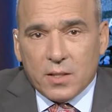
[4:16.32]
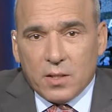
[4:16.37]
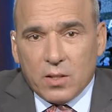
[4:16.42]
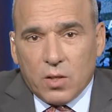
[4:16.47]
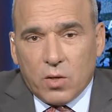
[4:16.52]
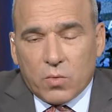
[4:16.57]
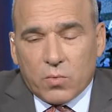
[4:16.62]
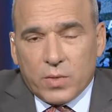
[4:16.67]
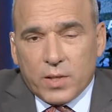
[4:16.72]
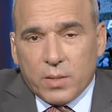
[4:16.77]
and
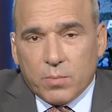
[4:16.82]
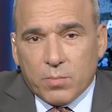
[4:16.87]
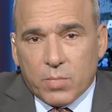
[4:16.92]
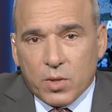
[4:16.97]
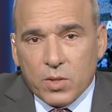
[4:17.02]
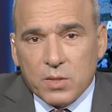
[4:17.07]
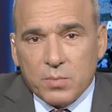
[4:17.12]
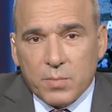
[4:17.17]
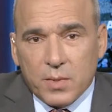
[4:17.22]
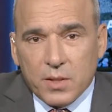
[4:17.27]
low
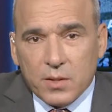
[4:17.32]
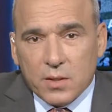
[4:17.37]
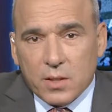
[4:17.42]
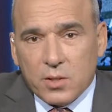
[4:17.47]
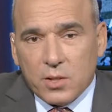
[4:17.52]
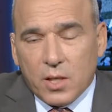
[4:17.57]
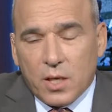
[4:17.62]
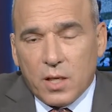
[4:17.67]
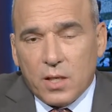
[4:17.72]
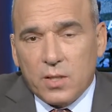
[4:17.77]
reimbursement is a
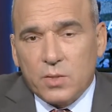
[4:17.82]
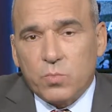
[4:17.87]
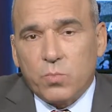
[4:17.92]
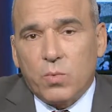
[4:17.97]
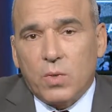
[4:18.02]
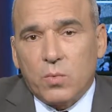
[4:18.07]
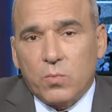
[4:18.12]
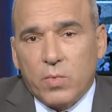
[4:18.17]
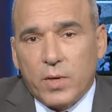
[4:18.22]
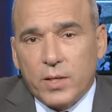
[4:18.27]
challenge,
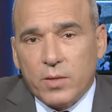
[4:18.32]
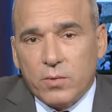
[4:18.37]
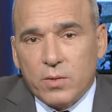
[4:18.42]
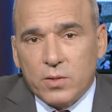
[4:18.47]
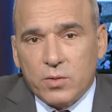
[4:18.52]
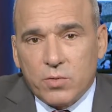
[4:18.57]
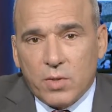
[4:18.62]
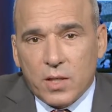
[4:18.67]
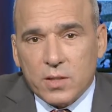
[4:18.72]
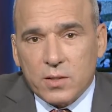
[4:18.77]
one way to
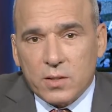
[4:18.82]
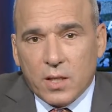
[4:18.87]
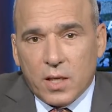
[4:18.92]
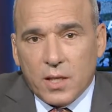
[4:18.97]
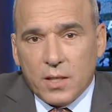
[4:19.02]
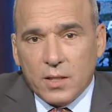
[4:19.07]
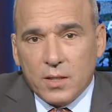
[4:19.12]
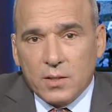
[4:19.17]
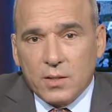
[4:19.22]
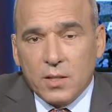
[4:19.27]
address
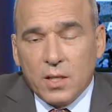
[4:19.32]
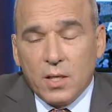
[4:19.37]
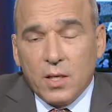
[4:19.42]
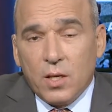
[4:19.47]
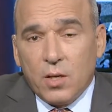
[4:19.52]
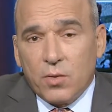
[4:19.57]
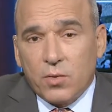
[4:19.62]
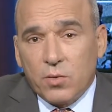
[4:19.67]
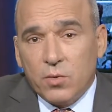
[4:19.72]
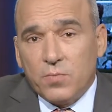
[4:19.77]
that is
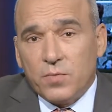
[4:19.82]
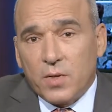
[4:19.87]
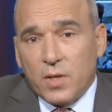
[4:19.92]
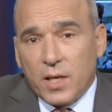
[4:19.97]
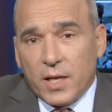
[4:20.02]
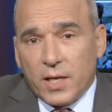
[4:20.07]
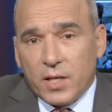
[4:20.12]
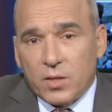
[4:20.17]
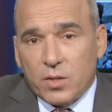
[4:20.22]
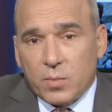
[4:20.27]
through
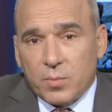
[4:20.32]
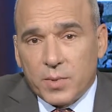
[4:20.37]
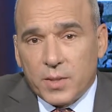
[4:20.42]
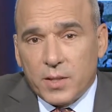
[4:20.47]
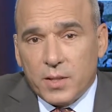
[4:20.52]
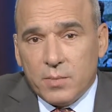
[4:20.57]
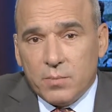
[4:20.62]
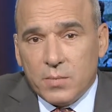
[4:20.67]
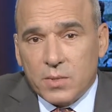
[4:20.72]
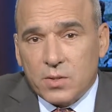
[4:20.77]

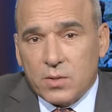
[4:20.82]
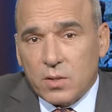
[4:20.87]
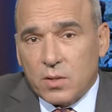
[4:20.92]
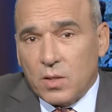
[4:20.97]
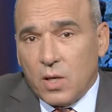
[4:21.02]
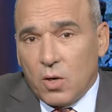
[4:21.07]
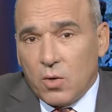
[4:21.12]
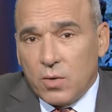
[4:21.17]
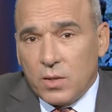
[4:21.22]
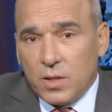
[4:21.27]
philanthropy. Mr.
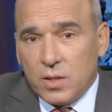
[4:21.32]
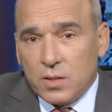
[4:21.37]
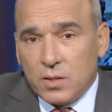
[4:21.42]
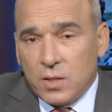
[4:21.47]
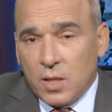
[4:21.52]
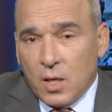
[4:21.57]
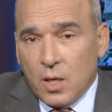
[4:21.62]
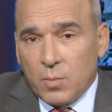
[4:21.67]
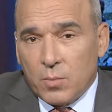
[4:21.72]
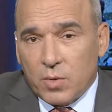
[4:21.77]
Cohen
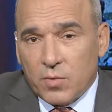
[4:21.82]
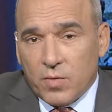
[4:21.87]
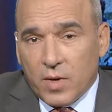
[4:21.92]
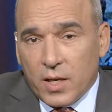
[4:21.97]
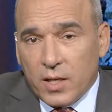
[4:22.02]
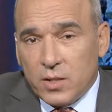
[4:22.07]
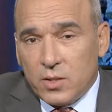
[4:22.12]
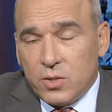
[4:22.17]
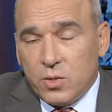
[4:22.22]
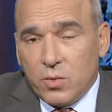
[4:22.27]
has
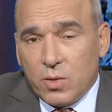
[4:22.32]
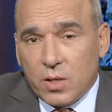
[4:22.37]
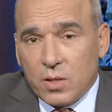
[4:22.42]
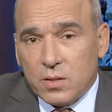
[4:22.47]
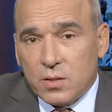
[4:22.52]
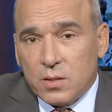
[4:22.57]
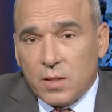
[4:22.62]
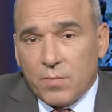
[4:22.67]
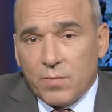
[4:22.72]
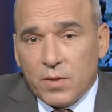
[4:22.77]
provided
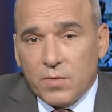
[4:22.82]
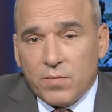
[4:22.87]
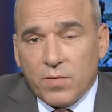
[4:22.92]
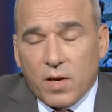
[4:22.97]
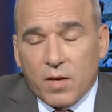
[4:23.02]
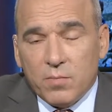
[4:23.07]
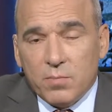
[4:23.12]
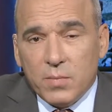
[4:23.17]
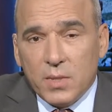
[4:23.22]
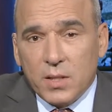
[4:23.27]

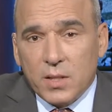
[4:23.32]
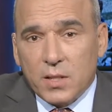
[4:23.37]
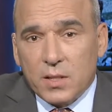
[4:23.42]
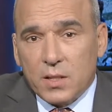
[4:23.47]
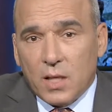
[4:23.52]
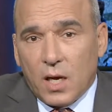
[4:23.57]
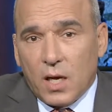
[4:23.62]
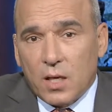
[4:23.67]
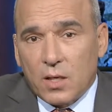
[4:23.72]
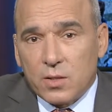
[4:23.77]
$275
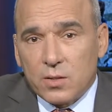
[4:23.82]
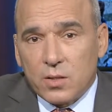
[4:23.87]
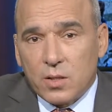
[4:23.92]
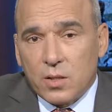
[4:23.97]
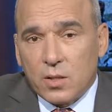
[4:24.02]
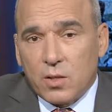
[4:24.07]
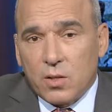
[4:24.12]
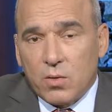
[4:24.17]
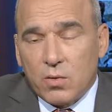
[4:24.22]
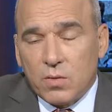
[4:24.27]
million to
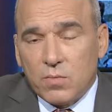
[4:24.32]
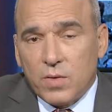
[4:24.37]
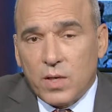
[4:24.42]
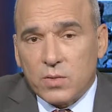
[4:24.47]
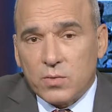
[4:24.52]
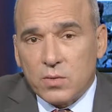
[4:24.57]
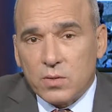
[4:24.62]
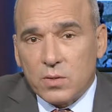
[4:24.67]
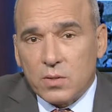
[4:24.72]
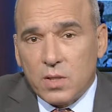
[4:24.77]
the Cohen
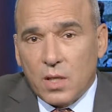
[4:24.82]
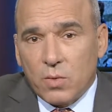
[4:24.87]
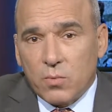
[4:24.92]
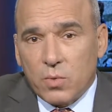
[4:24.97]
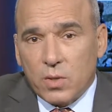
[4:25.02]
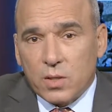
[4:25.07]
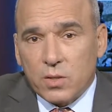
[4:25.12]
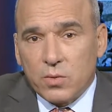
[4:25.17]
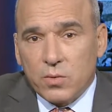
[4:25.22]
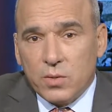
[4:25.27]
Veterans
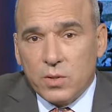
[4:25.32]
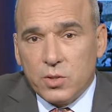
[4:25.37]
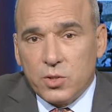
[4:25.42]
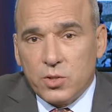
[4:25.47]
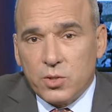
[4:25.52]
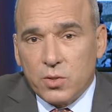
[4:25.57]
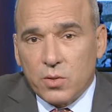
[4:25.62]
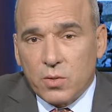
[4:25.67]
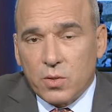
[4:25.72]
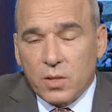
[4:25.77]
Network to
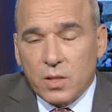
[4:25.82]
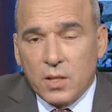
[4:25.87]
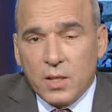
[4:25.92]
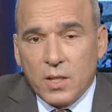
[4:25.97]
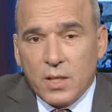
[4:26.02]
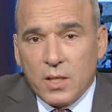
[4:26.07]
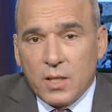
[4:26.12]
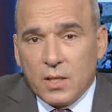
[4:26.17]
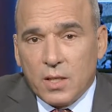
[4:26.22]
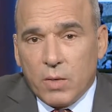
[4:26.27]
ensure
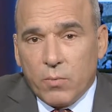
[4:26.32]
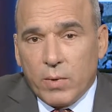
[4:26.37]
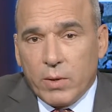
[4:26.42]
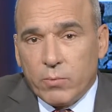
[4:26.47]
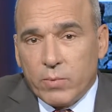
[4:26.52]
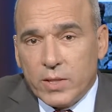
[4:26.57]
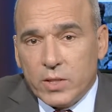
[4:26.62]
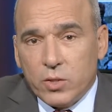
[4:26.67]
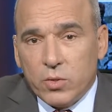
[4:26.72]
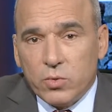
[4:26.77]
that we
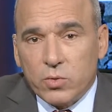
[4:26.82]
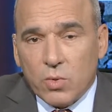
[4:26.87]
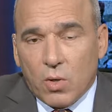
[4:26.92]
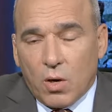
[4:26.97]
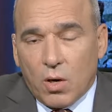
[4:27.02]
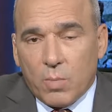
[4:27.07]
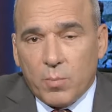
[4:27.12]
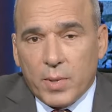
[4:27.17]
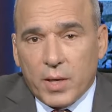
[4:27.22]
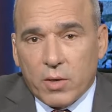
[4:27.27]
reduce
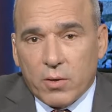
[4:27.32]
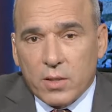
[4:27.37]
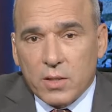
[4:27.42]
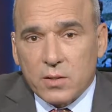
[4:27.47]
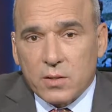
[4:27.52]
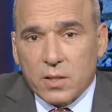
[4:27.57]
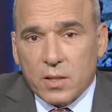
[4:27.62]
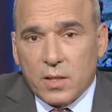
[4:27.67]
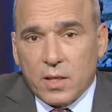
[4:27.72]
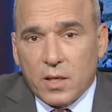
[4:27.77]
all
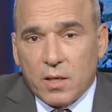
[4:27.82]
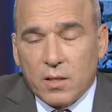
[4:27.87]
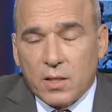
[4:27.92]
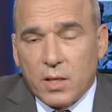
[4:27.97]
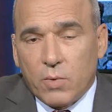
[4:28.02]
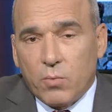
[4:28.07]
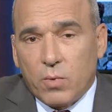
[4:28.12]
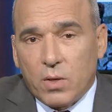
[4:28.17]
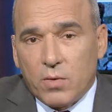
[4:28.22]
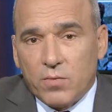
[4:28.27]
barriers to care
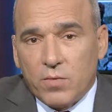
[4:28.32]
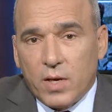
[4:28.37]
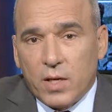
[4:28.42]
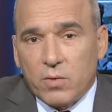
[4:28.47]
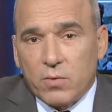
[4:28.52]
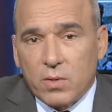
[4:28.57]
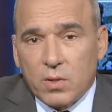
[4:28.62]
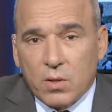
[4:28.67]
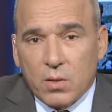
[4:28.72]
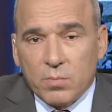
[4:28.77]
and that when a
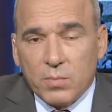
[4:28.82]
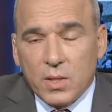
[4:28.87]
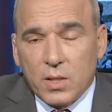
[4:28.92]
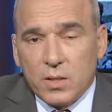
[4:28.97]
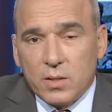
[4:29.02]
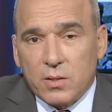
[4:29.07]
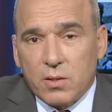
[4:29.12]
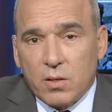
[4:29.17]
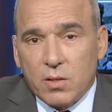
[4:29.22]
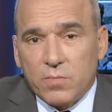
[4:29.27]
veteran or
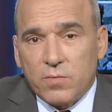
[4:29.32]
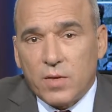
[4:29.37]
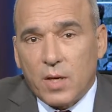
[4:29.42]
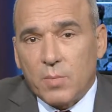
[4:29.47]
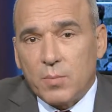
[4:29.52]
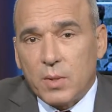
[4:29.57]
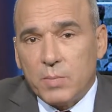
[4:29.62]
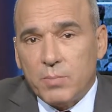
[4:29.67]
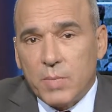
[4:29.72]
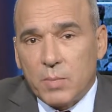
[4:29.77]
military
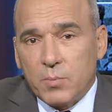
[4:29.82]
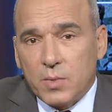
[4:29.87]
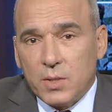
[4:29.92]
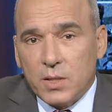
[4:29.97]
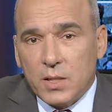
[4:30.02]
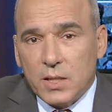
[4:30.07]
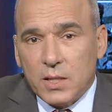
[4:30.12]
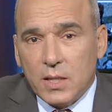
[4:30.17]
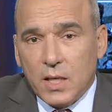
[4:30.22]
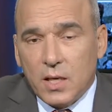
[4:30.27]
family member
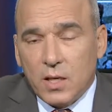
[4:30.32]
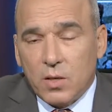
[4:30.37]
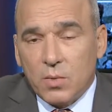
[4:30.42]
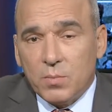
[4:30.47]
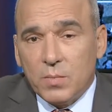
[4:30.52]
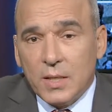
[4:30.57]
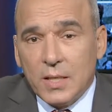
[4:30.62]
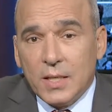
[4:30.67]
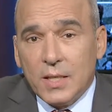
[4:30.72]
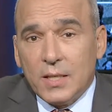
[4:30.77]
need
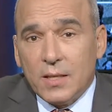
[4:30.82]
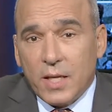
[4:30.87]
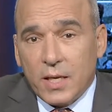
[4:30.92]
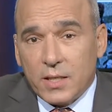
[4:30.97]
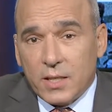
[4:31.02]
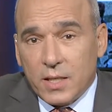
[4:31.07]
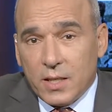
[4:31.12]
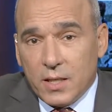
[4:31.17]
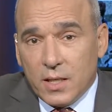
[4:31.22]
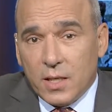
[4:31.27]
help, they
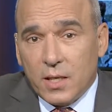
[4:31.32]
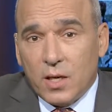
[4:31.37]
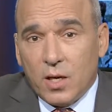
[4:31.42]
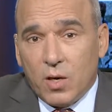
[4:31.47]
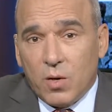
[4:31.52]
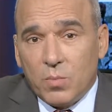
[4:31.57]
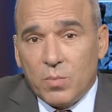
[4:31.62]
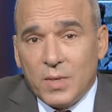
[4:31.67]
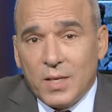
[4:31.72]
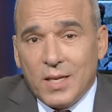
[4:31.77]
can get
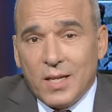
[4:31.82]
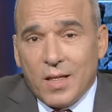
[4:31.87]
help.